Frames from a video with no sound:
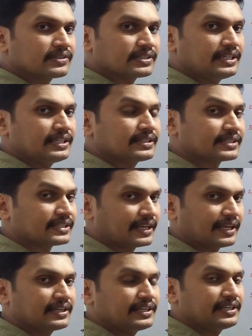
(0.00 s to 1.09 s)
See, the
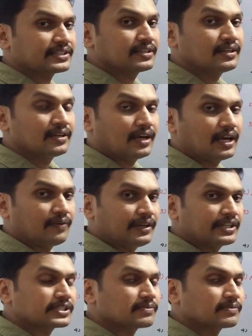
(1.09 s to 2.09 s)
second is a very